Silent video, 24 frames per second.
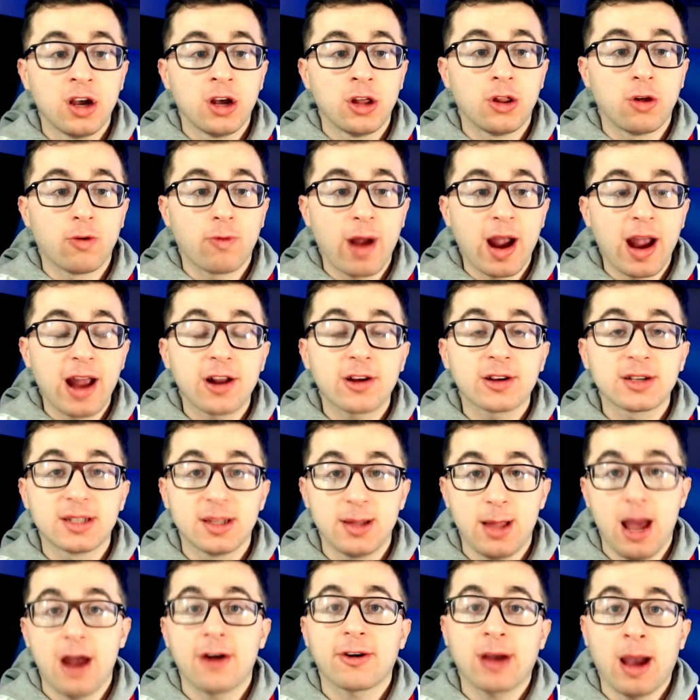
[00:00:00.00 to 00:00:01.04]
The Raiders,
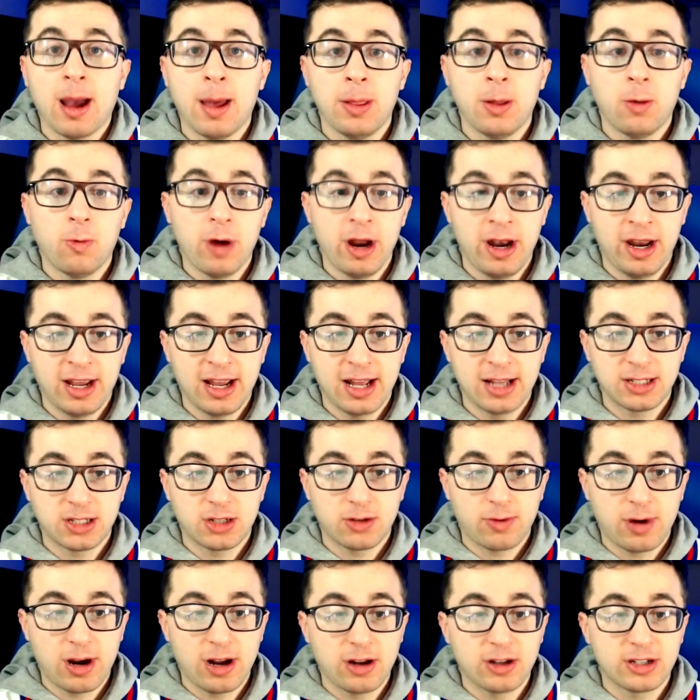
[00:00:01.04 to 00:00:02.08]
they're getting the win against
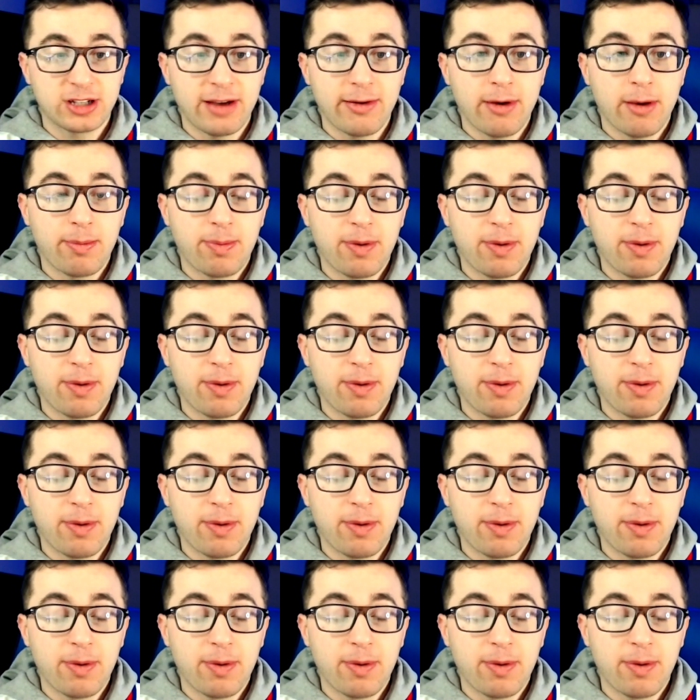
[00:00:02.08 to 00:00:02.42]
the Raiders. I've